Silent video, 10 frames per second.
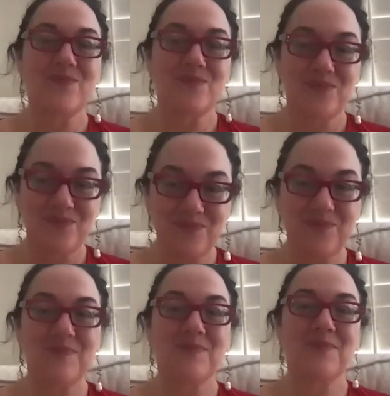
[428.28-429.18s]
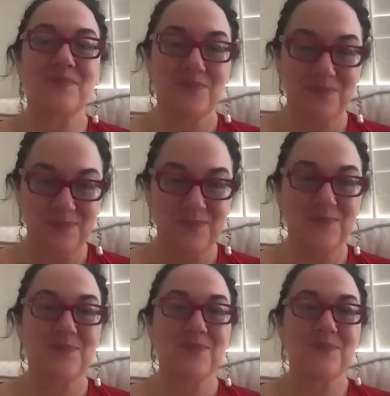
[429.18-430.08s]
for the other person's
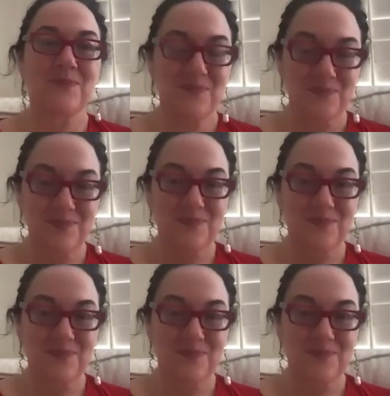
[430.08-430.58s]
career, taking